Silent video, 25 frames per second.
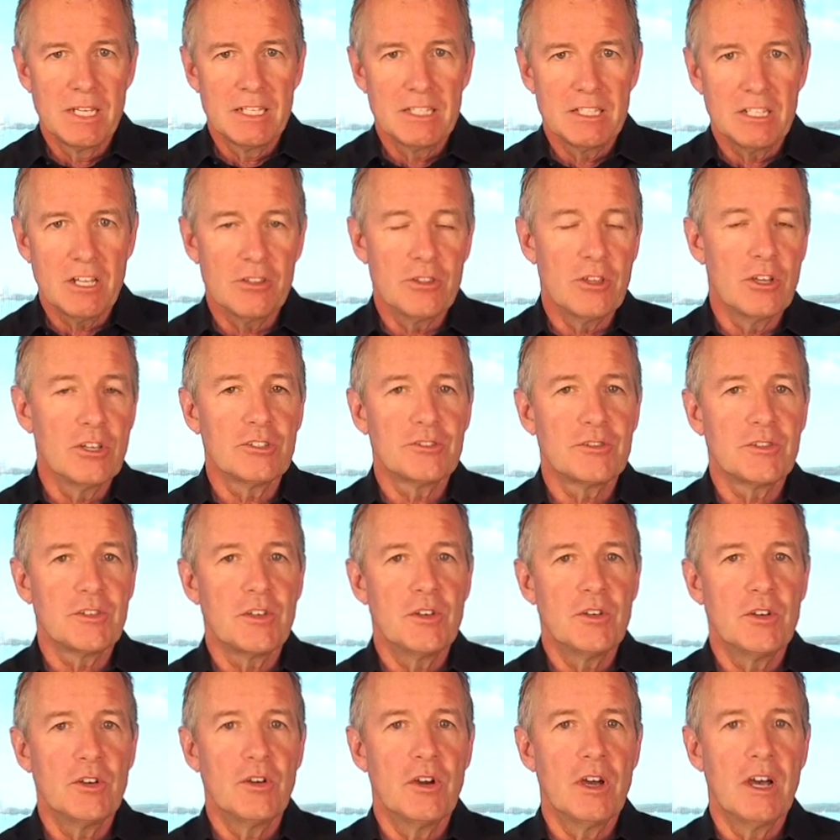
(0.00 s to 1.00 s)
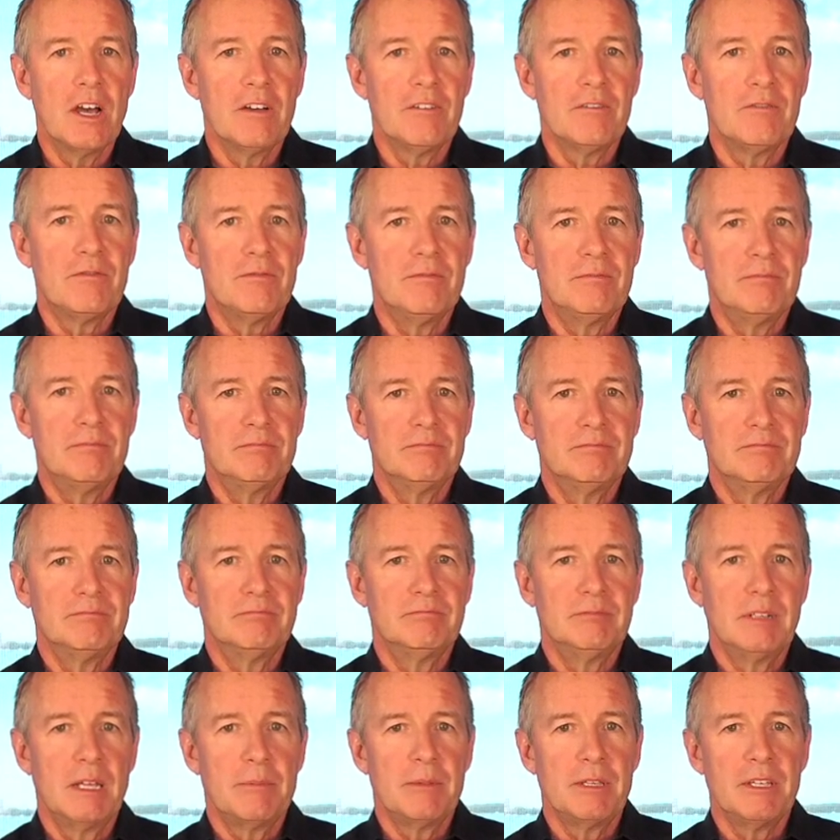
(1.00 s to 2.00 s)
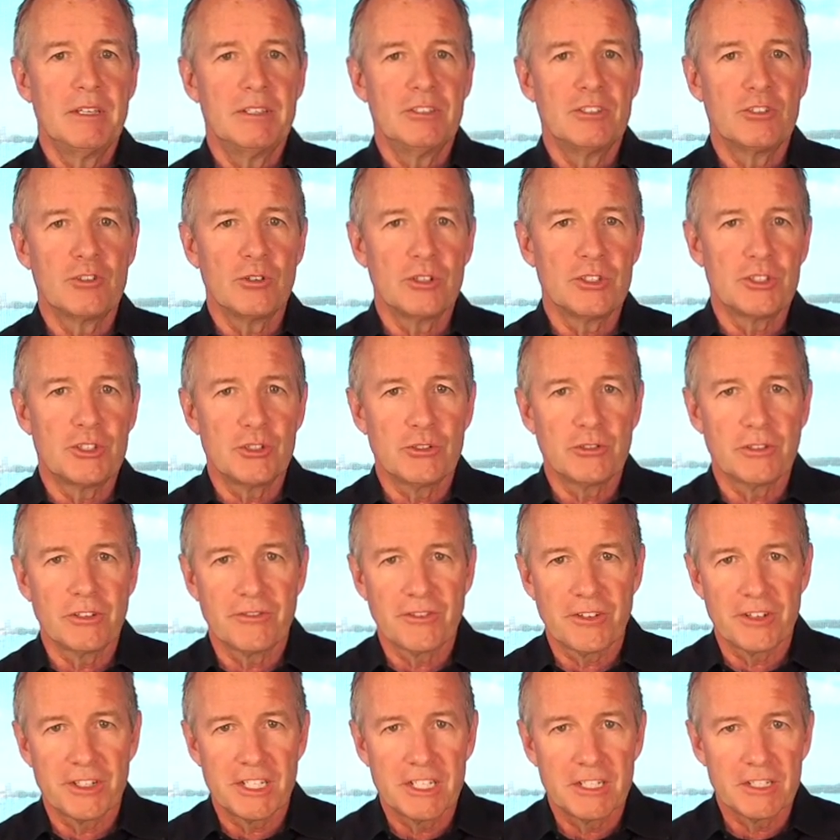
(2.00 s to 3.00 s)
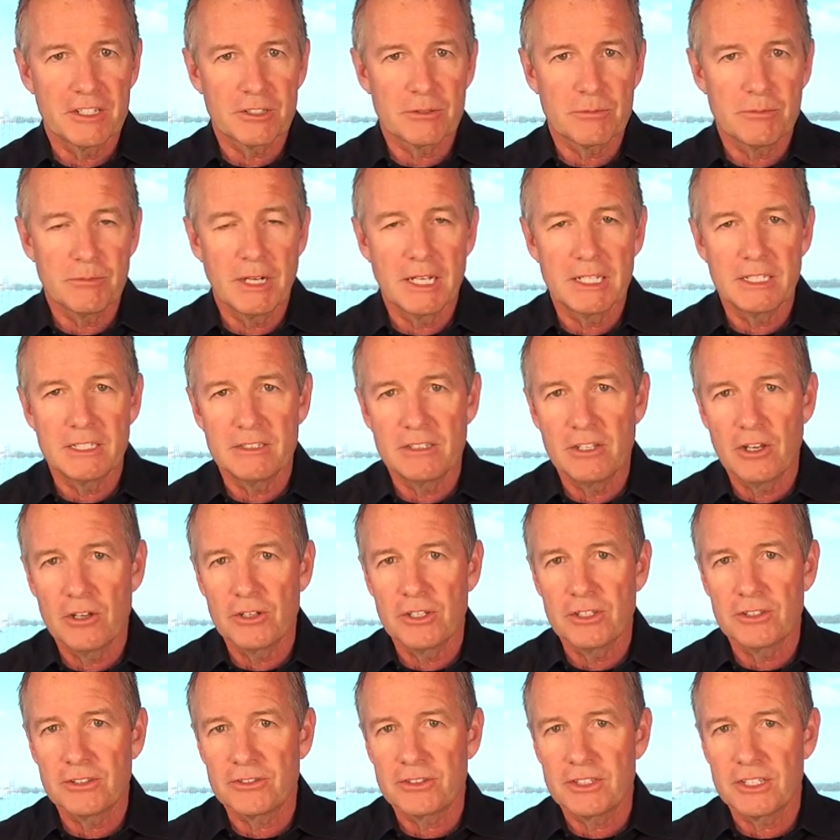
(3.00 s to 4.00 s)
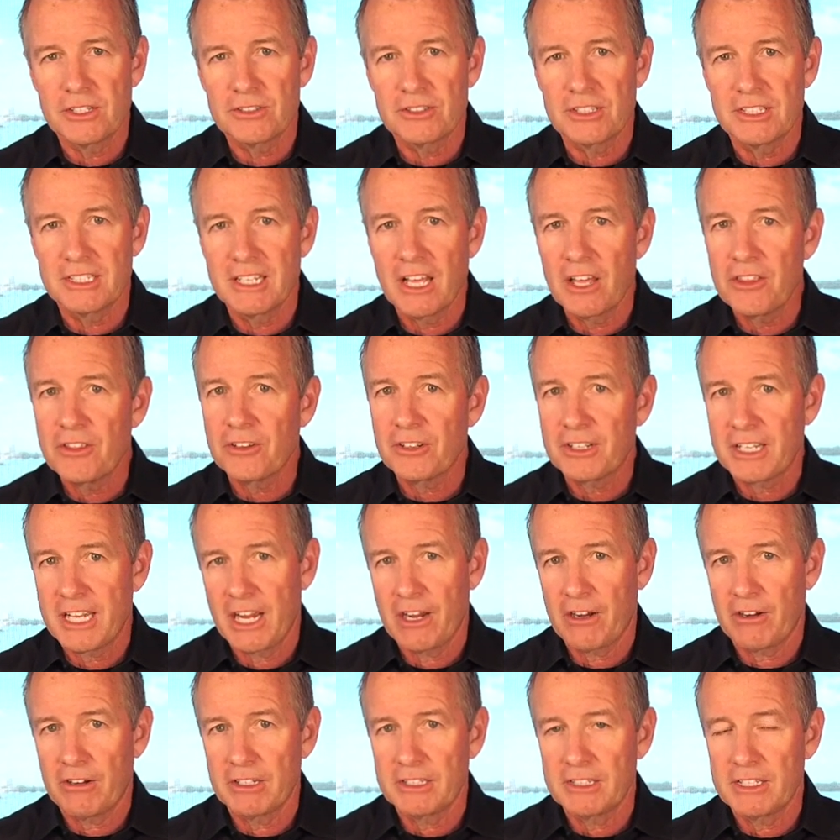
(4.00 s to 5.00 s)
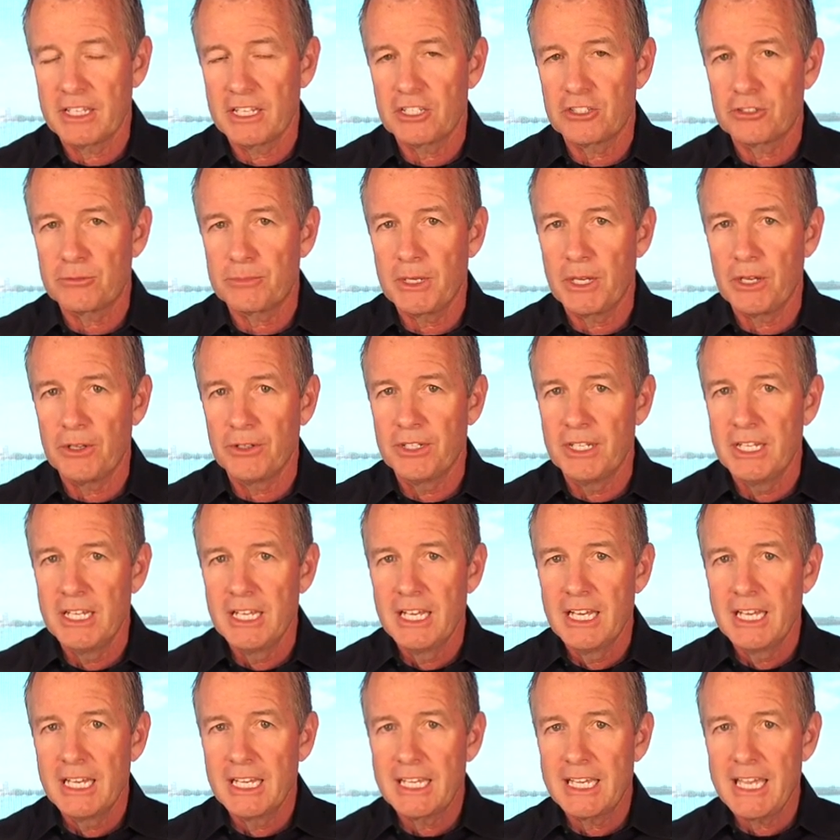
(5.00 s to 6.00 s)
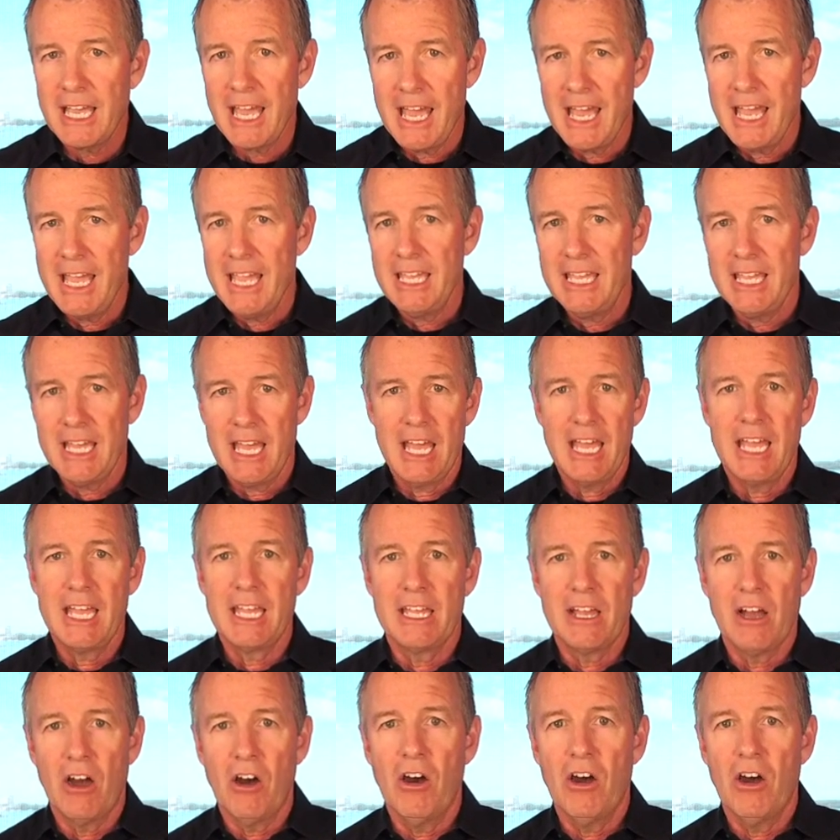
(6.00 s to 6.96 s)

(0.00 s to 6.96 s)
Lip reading: Now those of you who have maybe enjoyed jewelry for years might notice there's another carat that is spelled K-A-R-A-T.